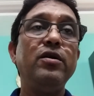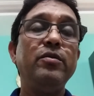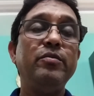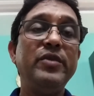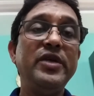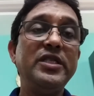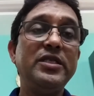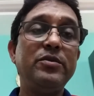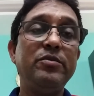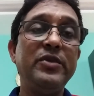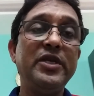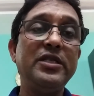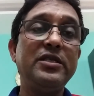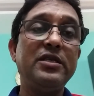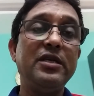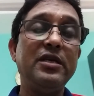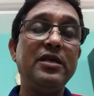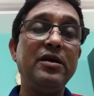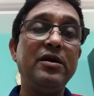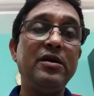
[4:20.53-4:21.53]
Means
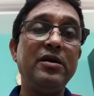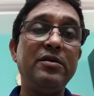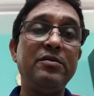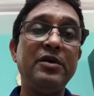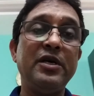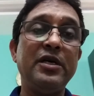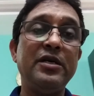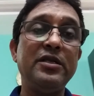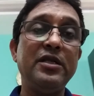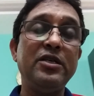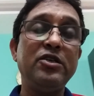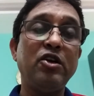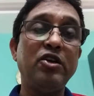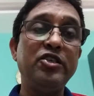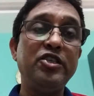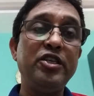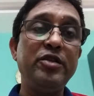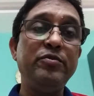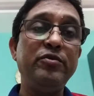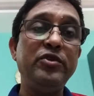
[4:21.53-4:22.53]
the
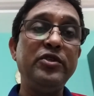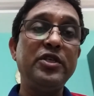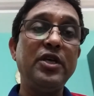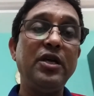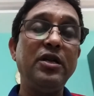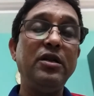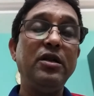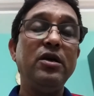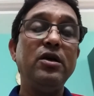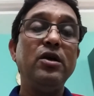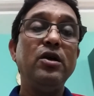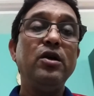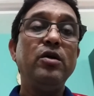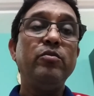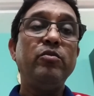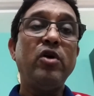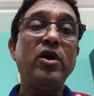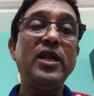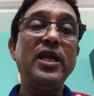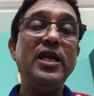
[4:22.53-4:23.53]
contribution
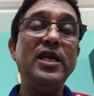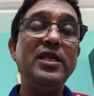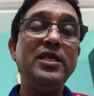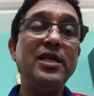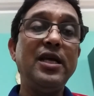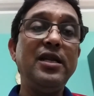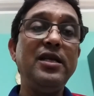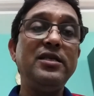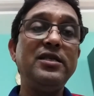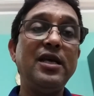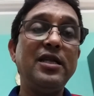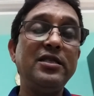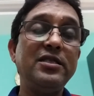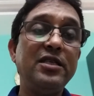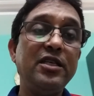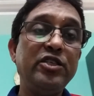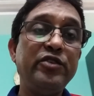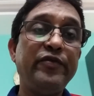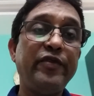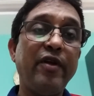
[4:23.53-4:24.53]
for intelligence
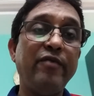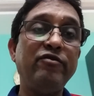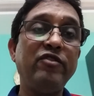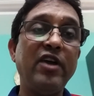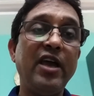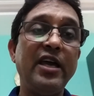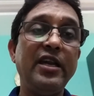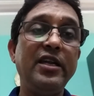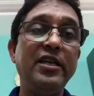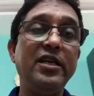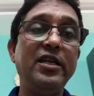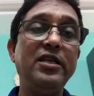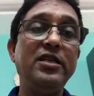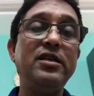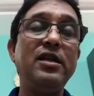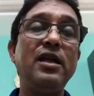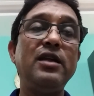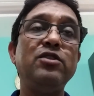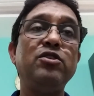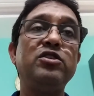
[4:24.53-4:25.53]
is from the
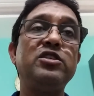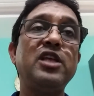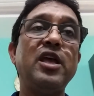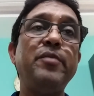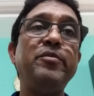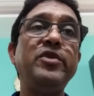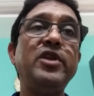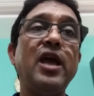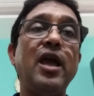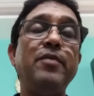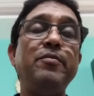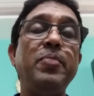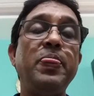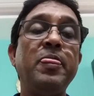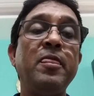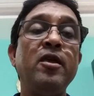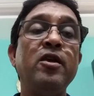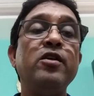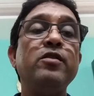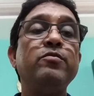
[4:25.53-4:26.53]
heredity, at the same time
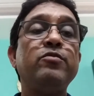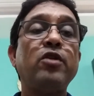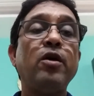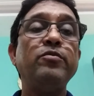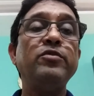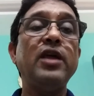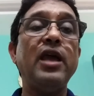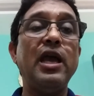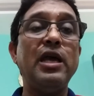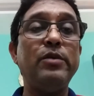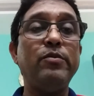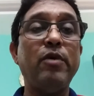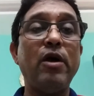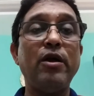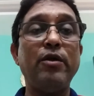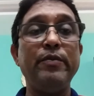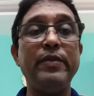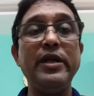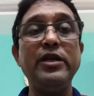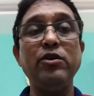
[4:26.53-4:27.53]
from the
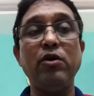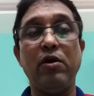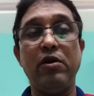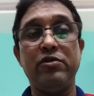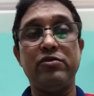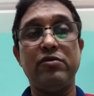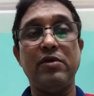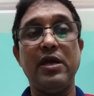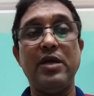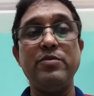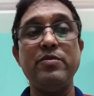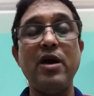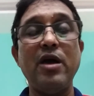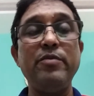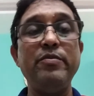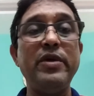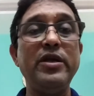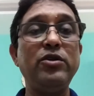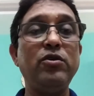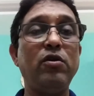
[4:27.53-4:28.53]
environment also.
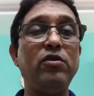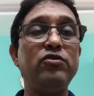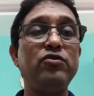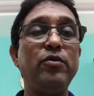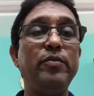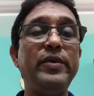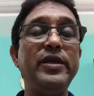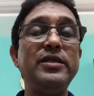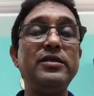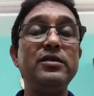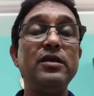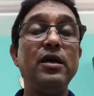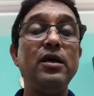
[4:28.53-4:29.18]
Environment also means